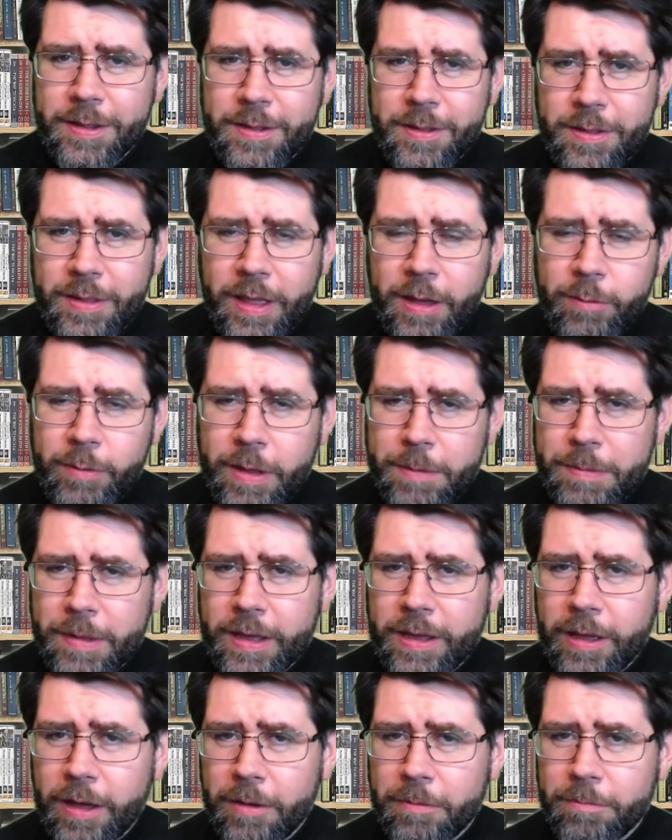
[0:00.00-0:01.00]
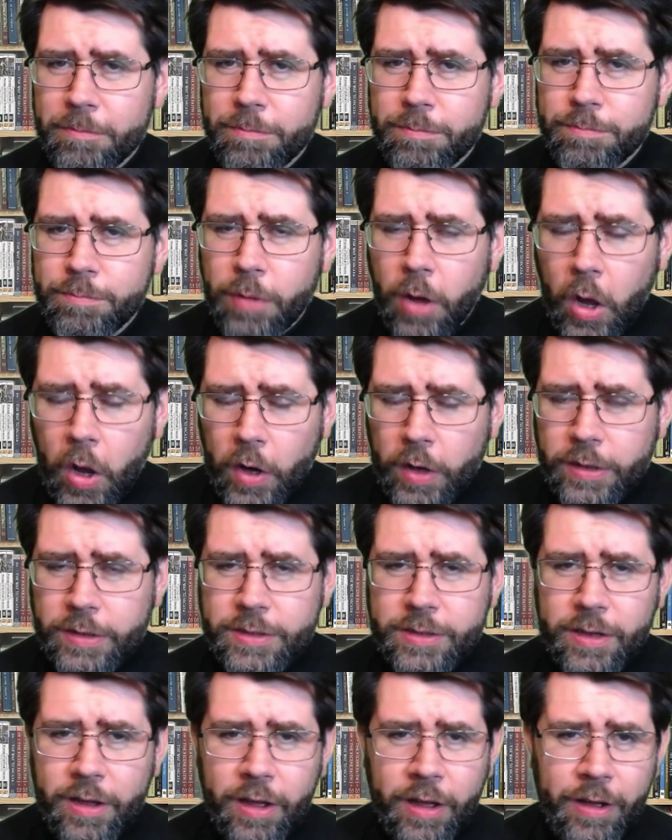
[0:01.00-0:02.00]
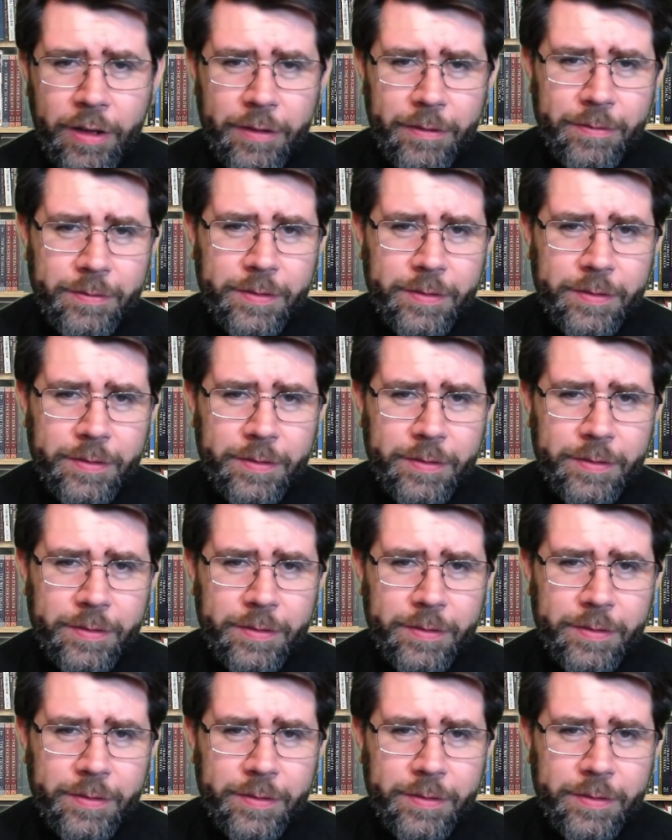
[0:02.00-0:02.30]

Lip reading: that we become part of